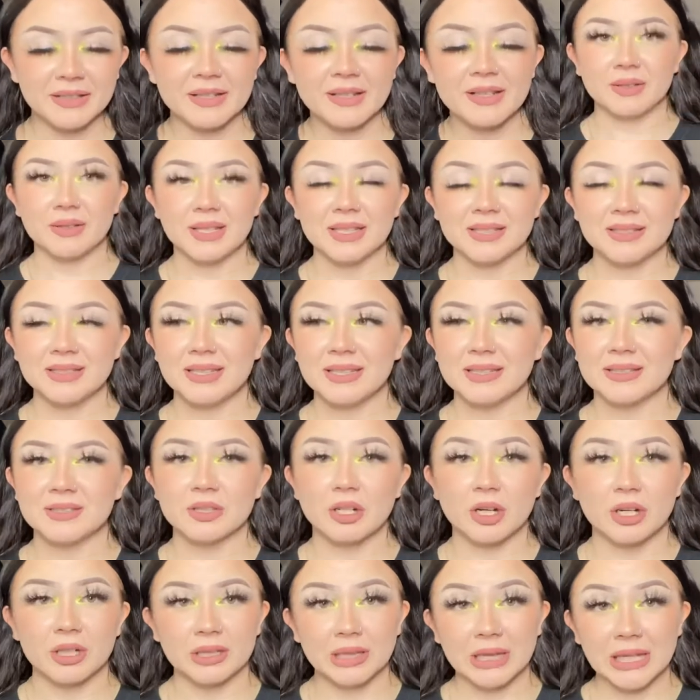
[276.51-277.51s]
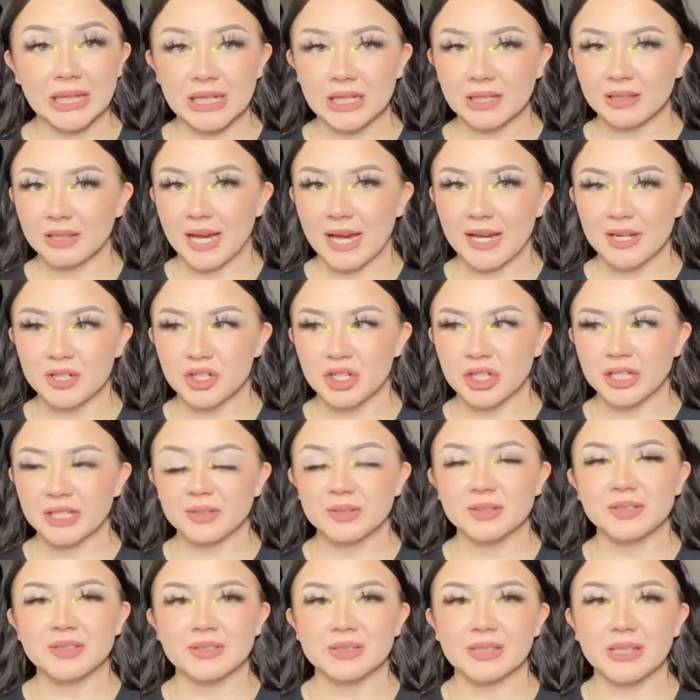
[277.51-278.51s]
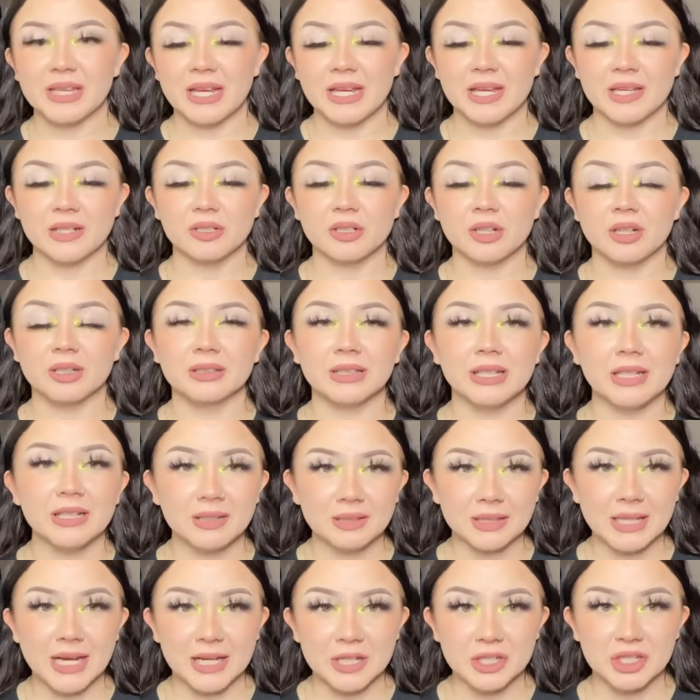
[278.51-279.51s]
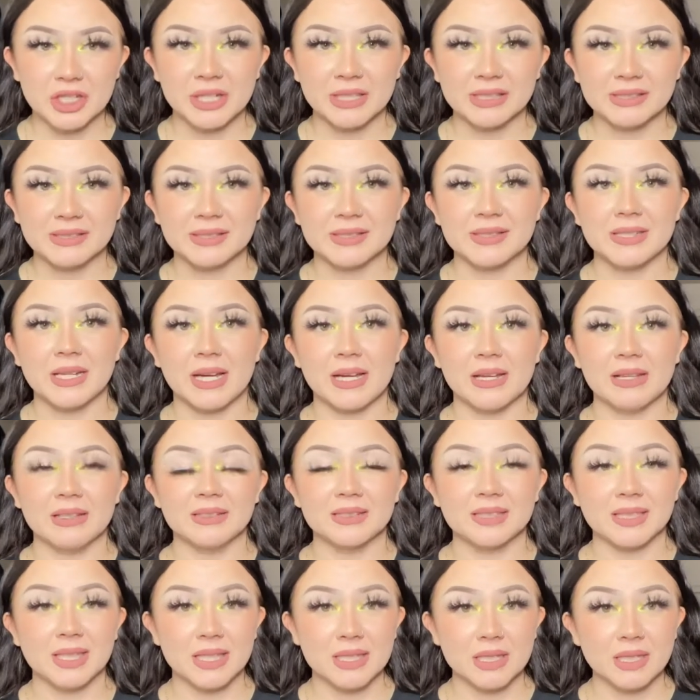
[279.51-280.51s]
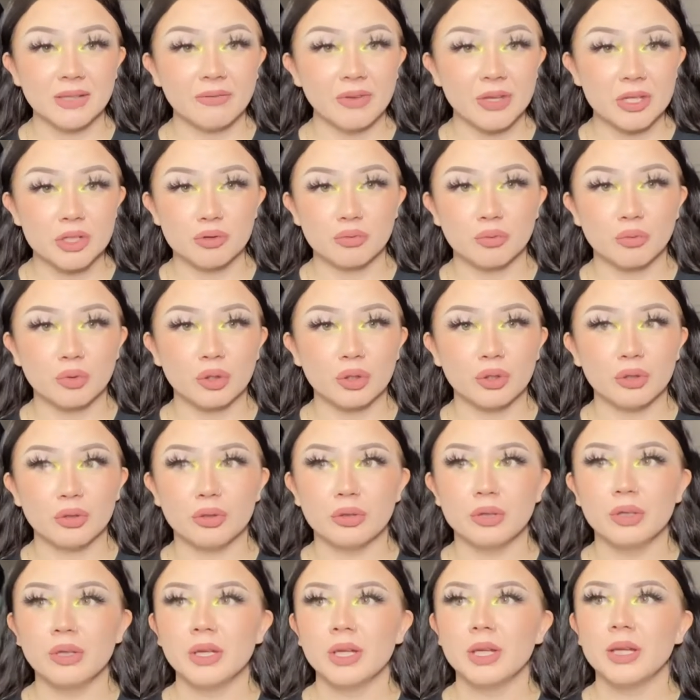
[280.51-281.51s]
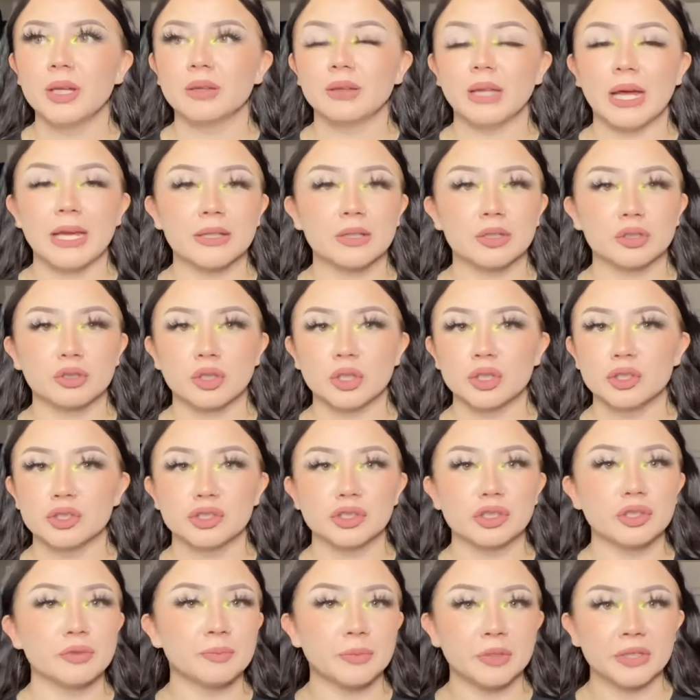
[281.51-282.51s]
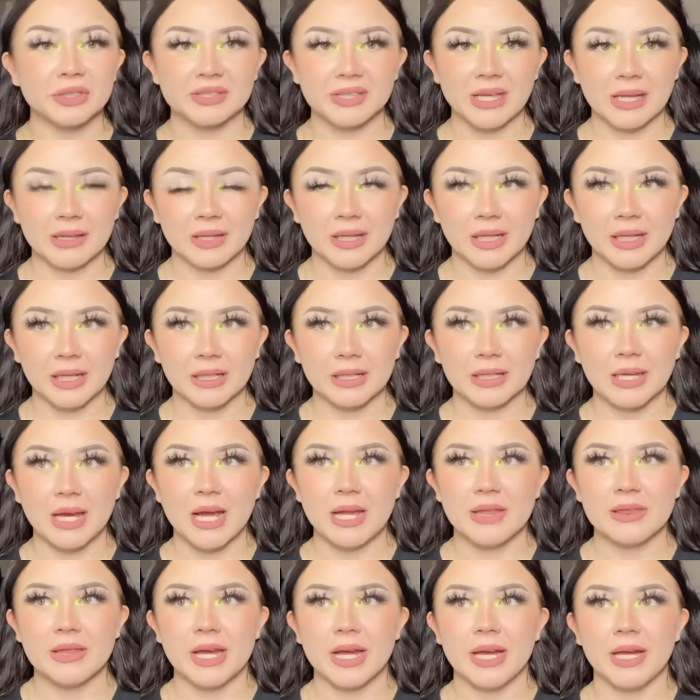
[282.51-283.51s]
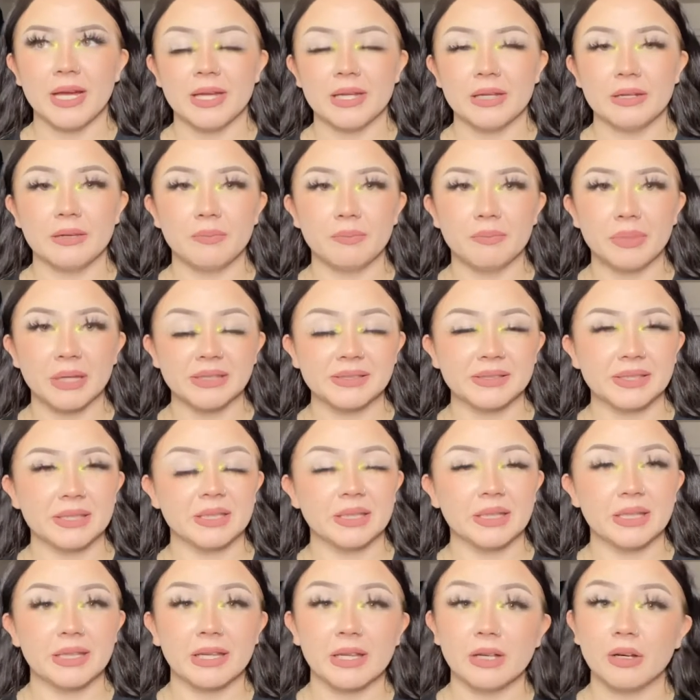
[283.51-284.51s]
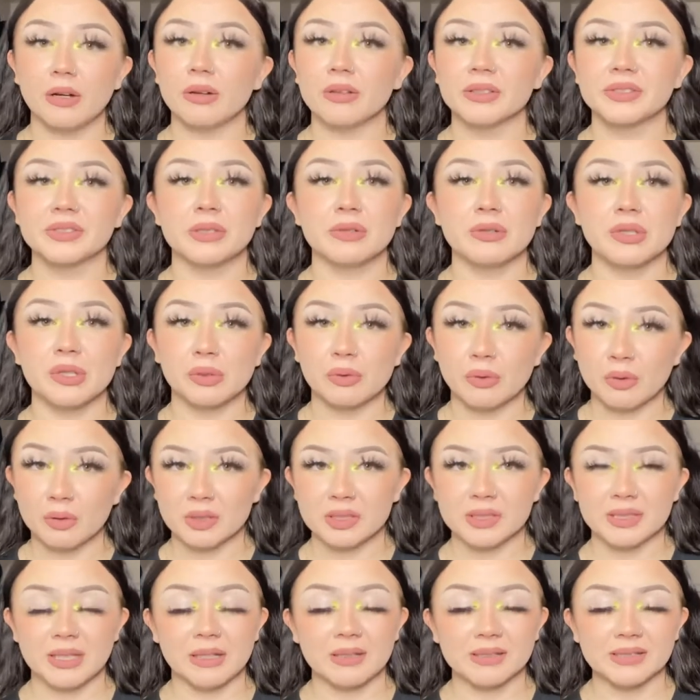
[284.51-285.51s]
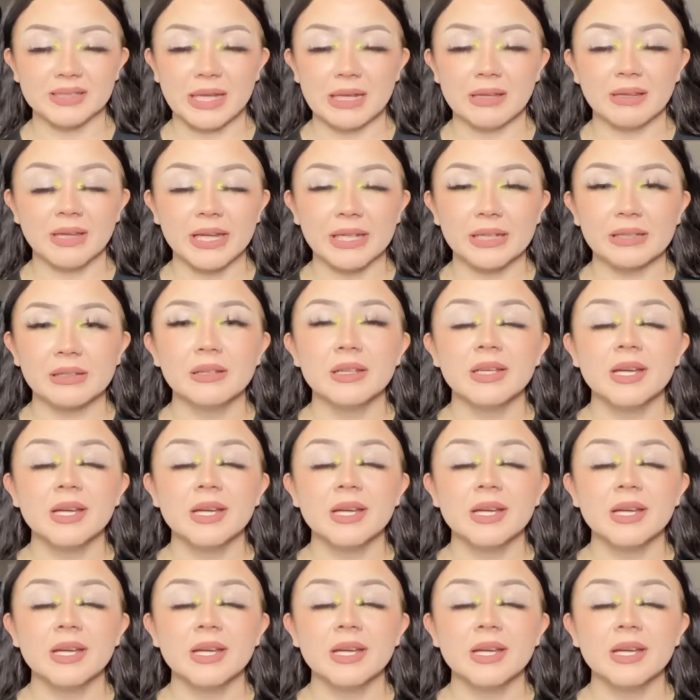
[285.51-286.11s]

So this is Carlina Lashes, and Carlina Lashes does individual, like, consumer selling, and then basically they also do wholesale selling.